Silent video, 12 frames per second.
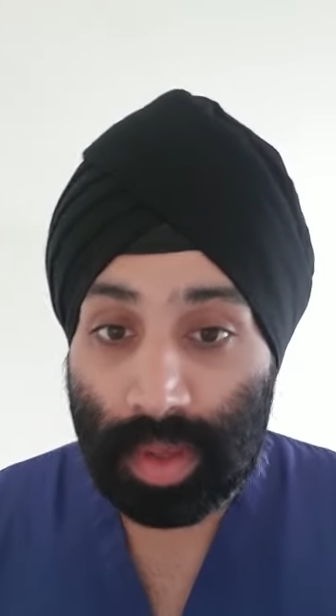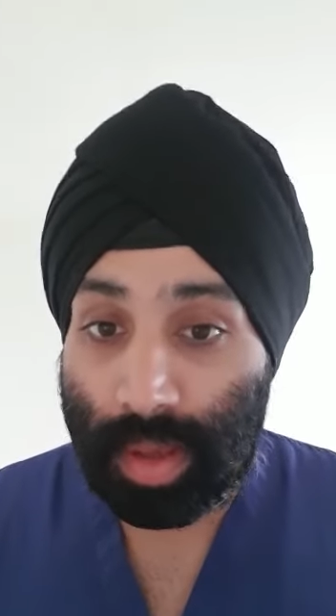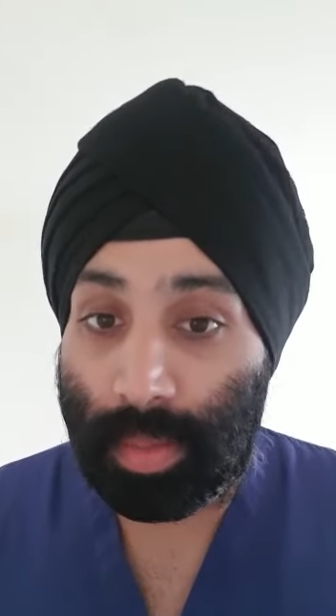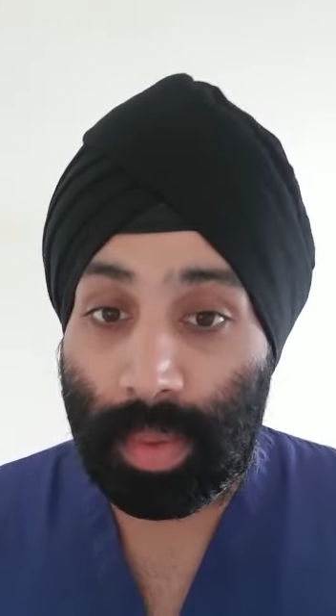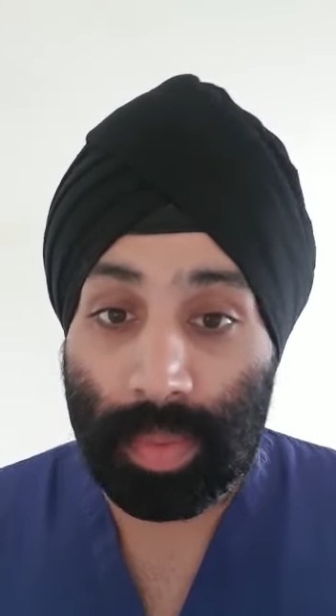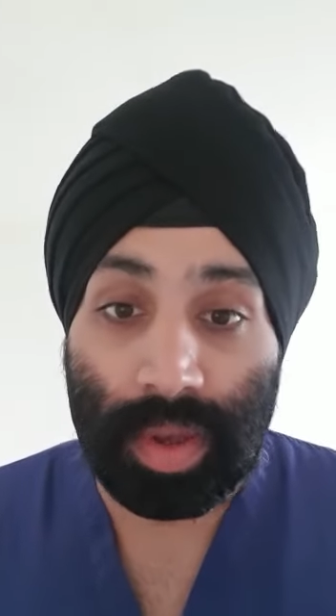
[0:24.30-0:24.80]

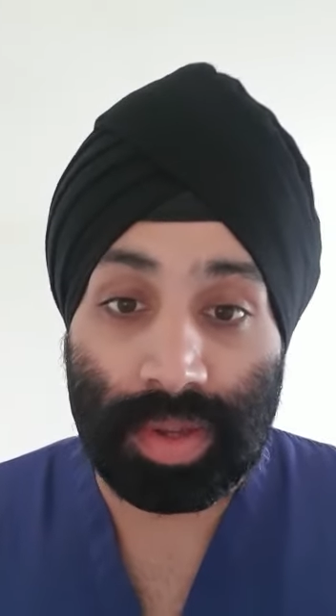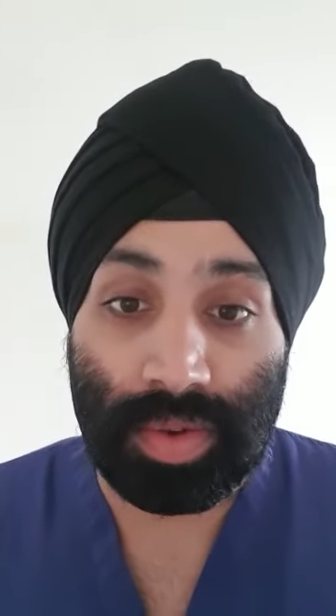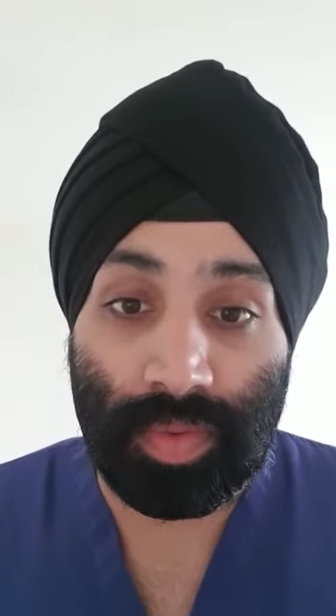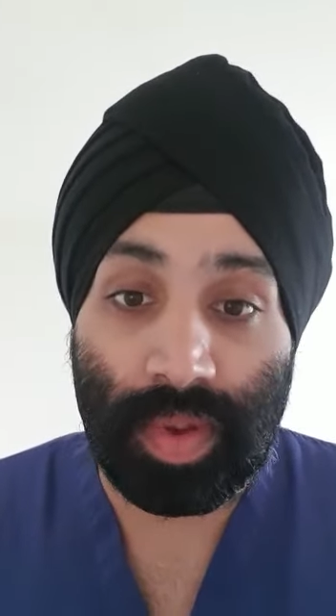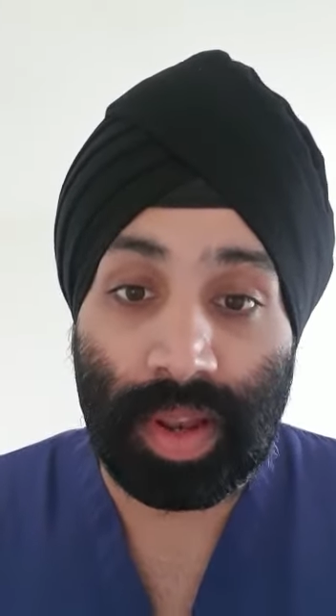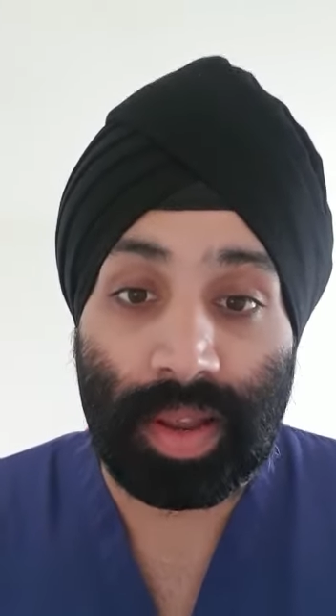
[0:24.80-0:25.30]
give my
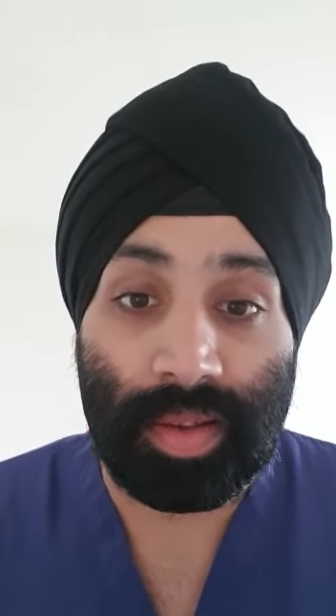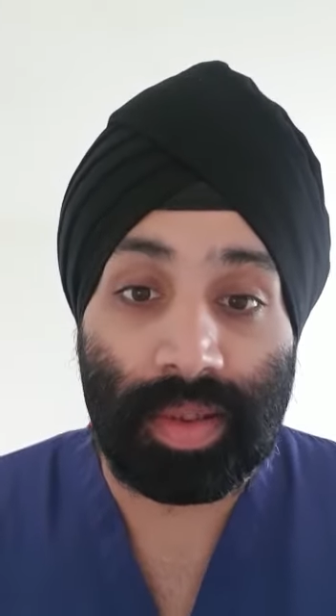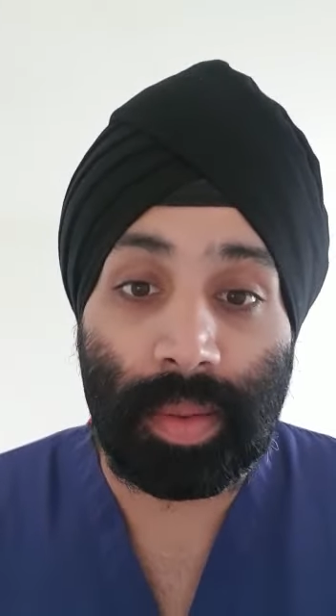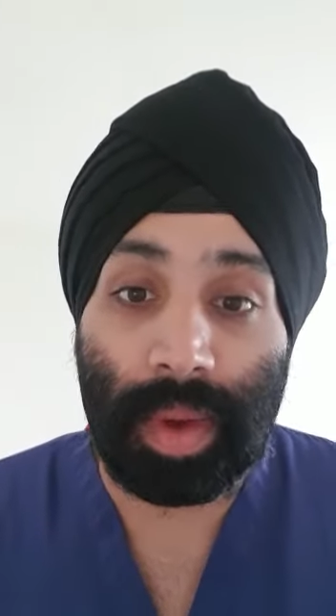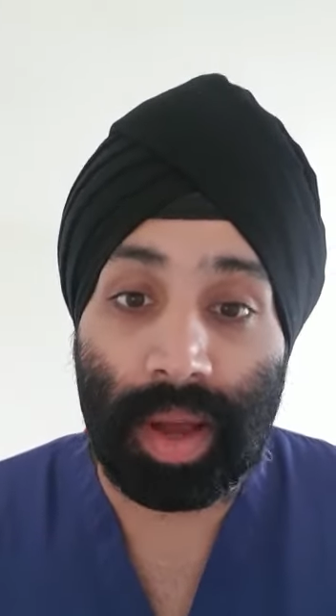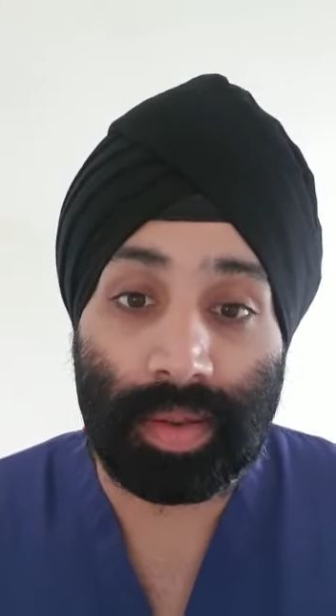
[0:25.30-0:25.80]
personal feelings
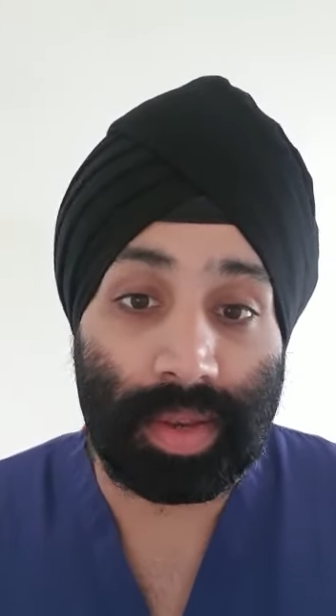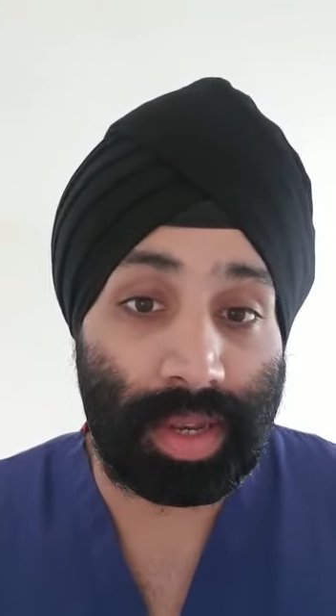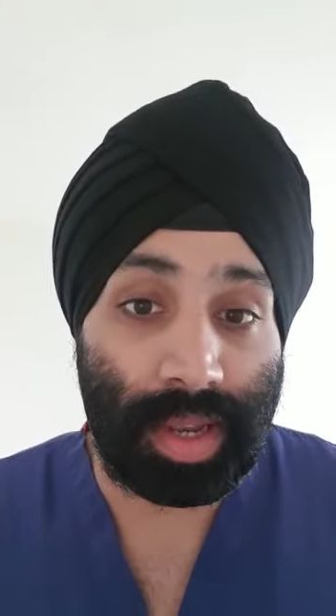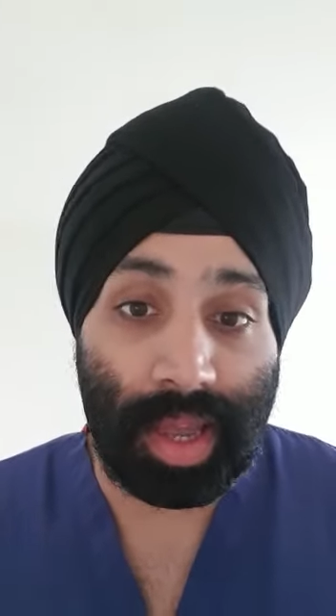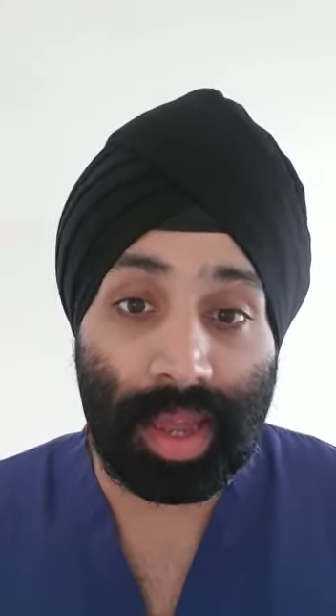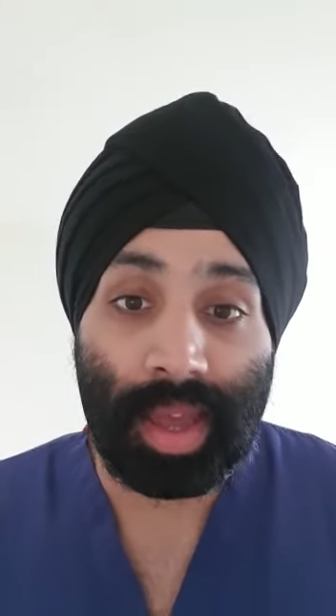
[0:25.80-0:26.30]
about
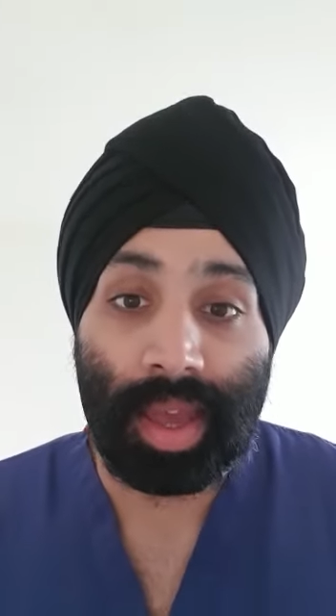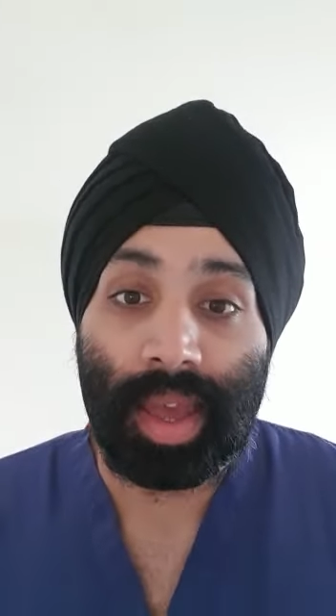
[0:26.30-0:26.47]
today,